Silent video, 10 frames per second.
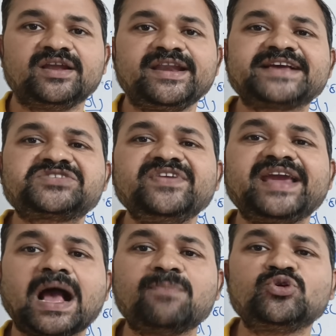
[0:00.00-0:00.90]
Next we
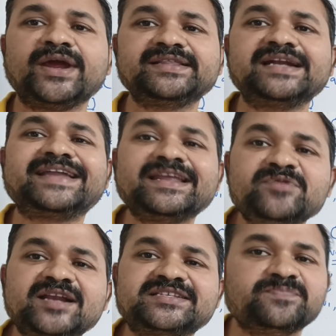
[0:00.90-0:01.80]
have to write the
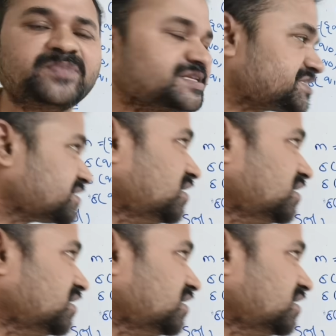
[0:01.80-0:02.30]
terminal symbols.